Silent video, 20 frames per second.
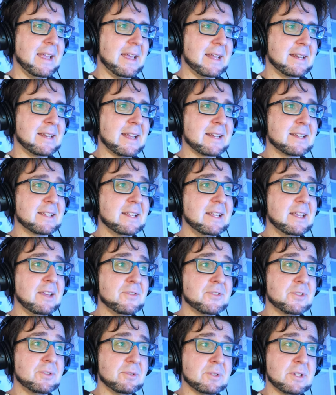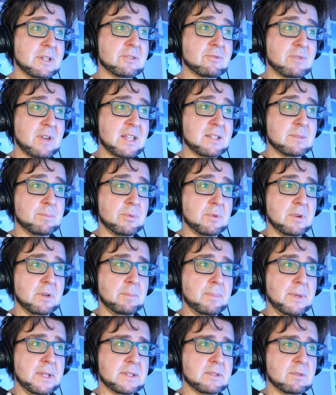And that gives you the
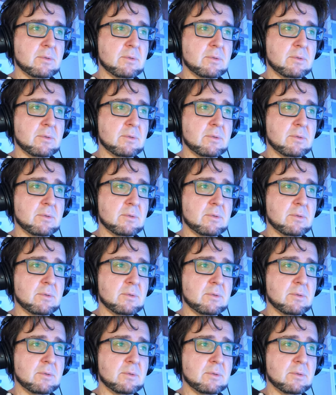transparent bit.